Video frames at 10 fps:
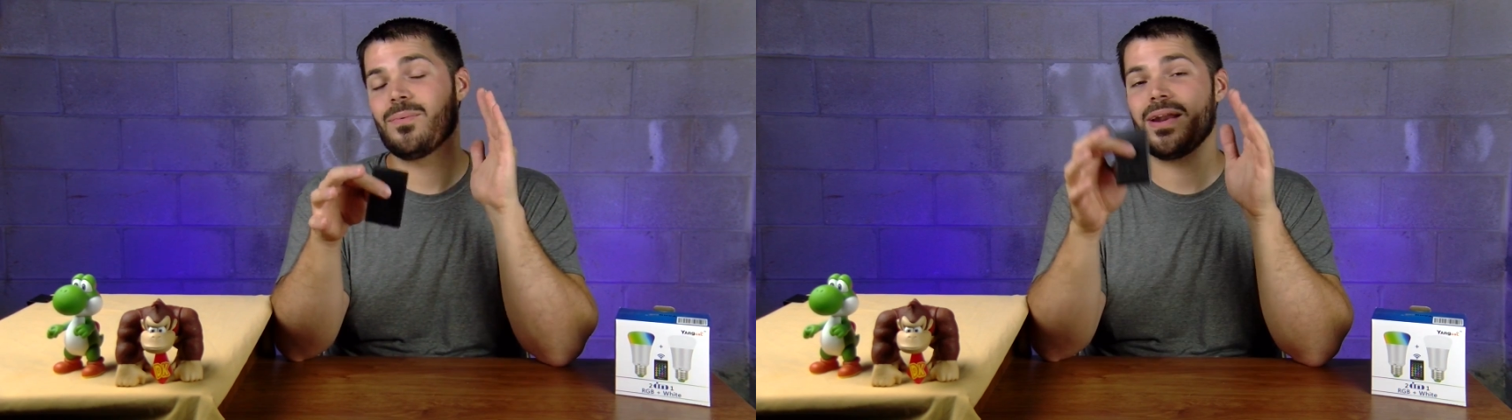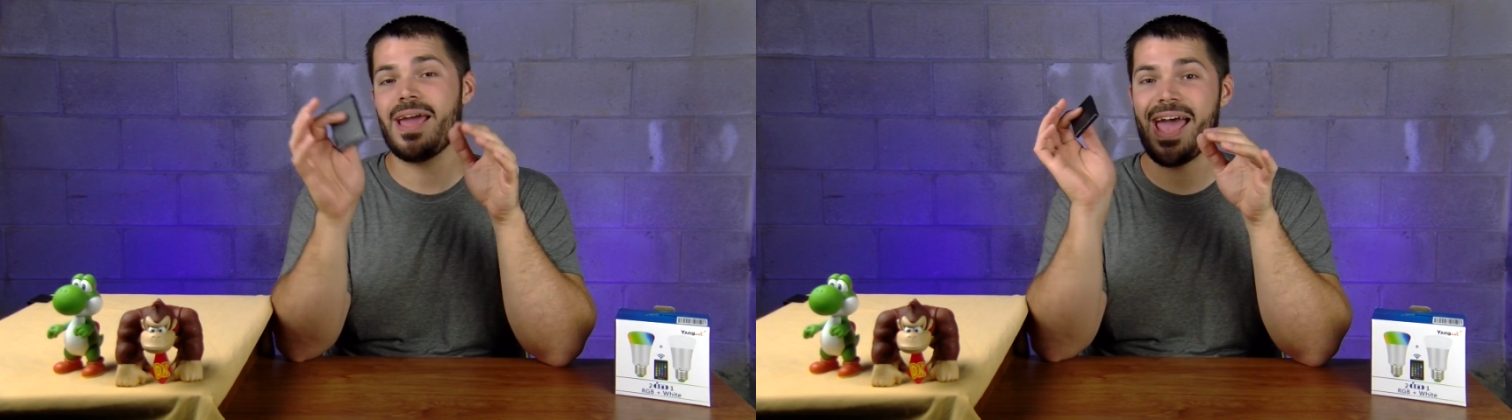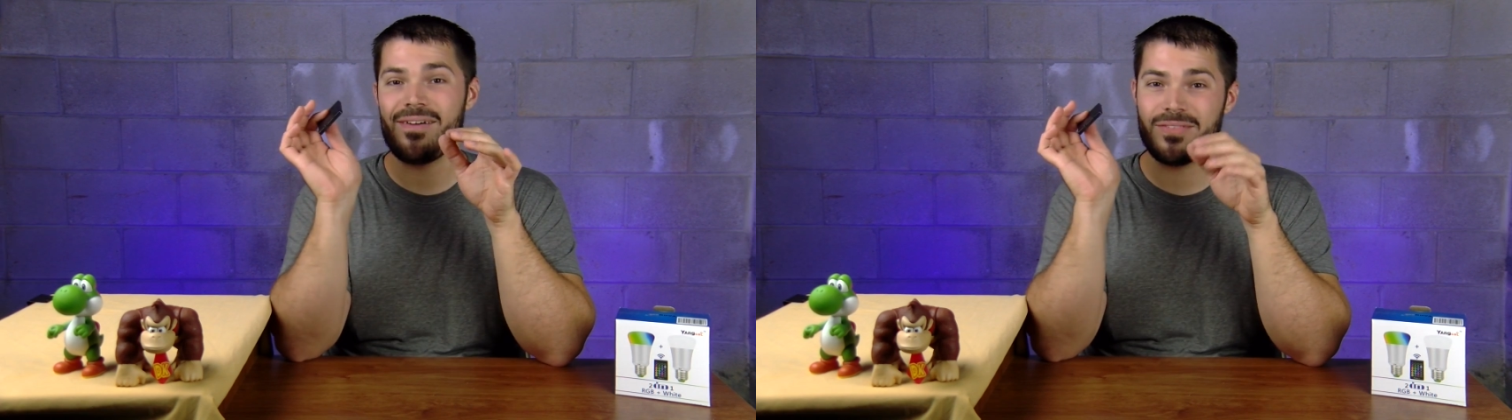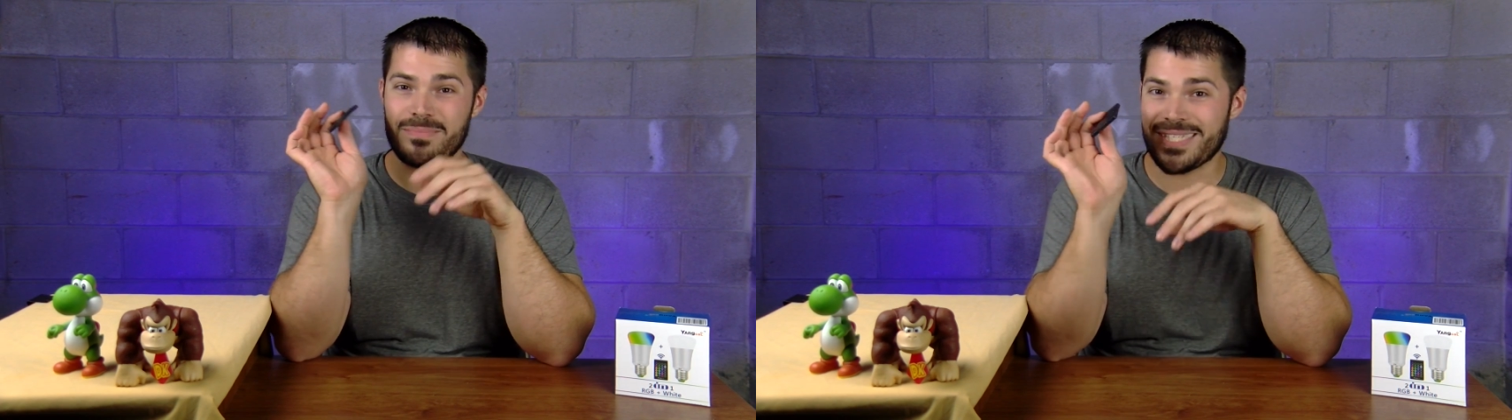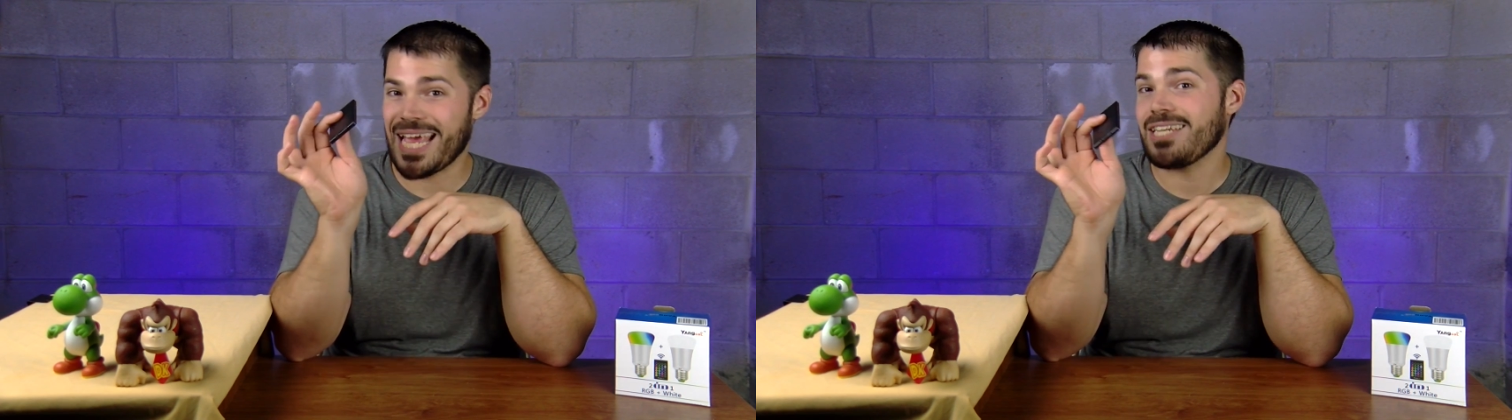when I have them
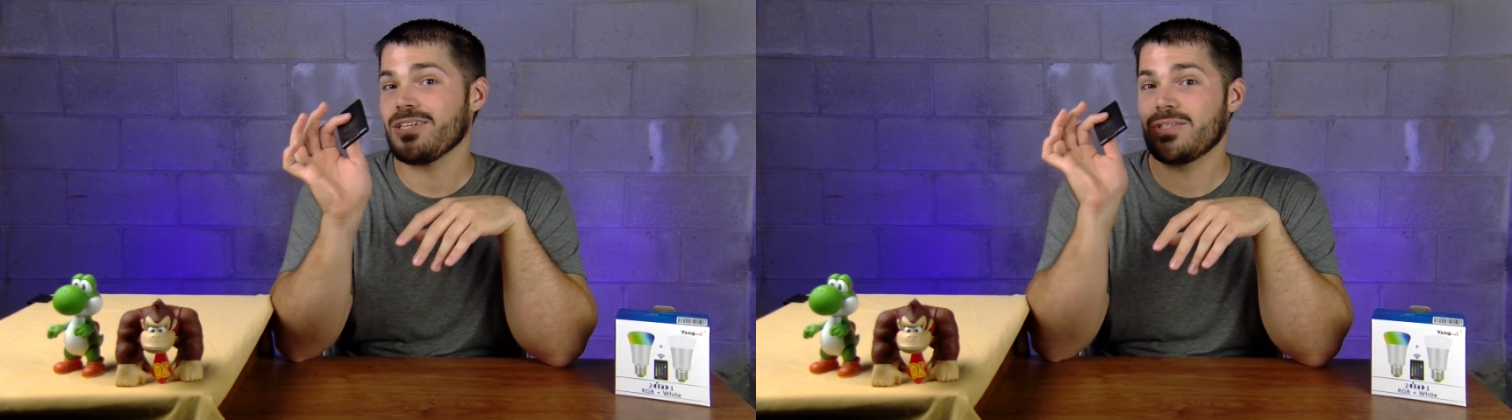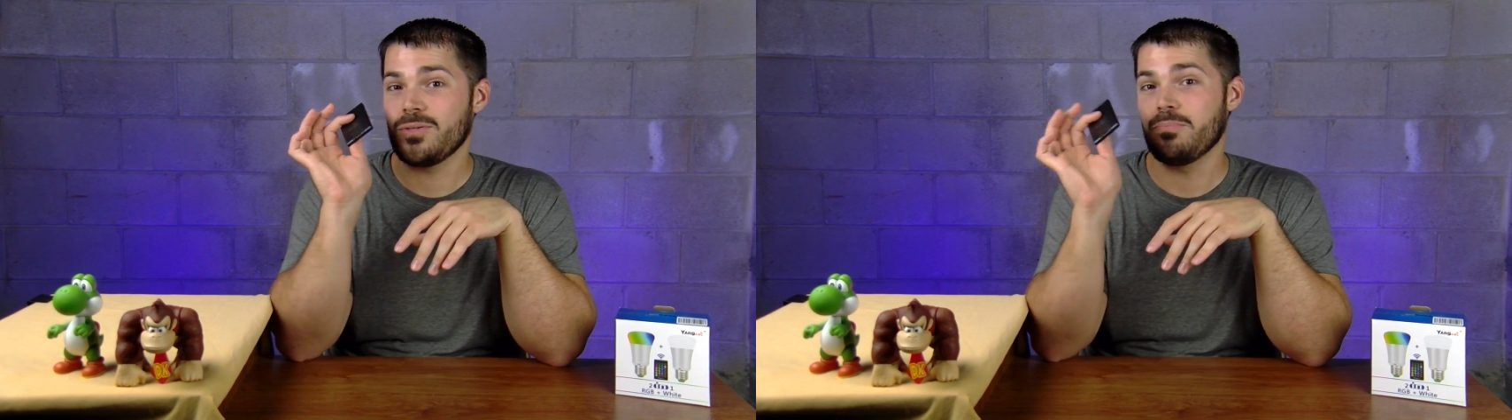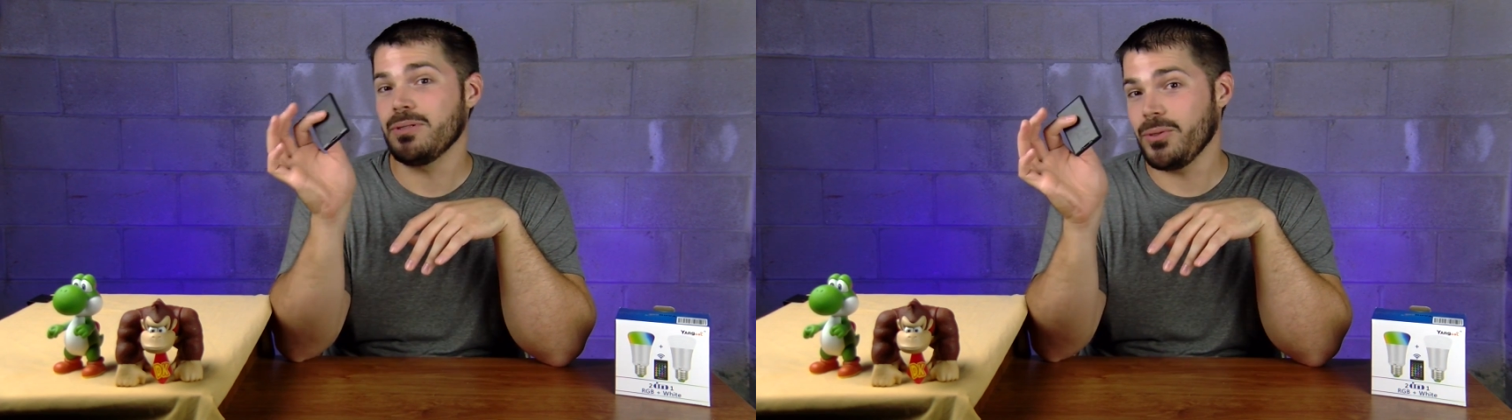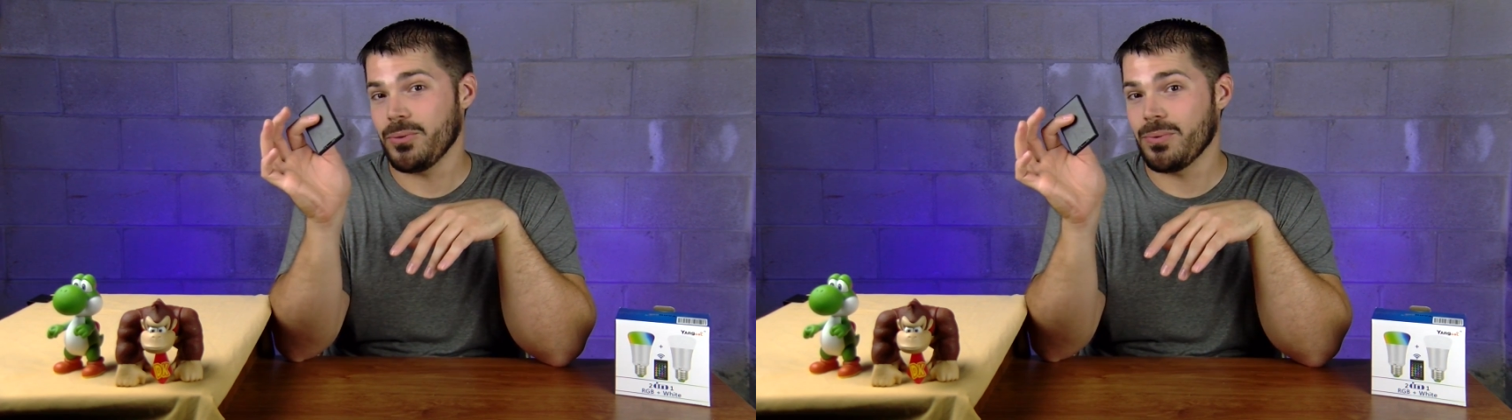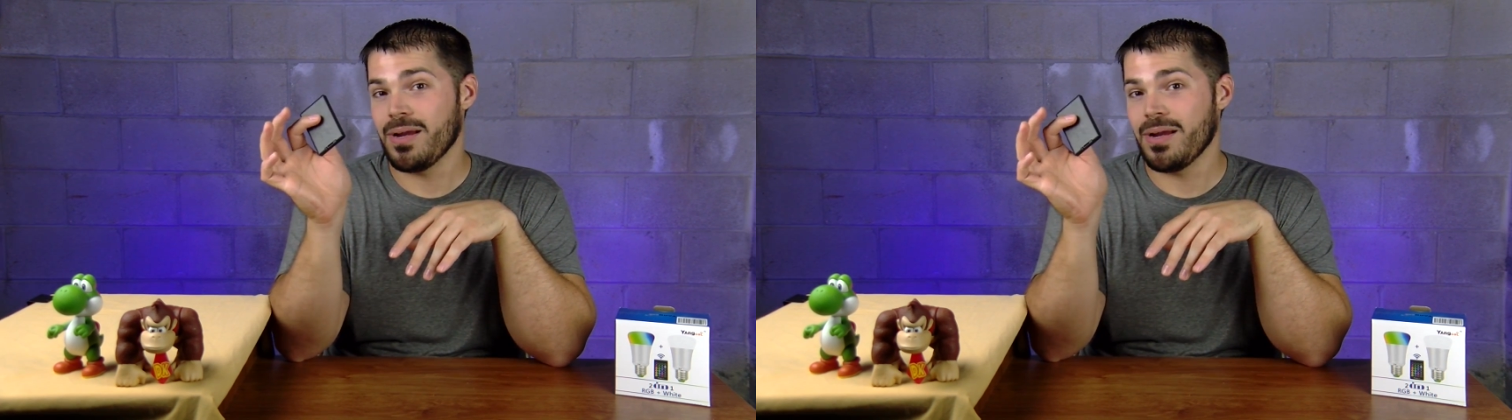set to blue.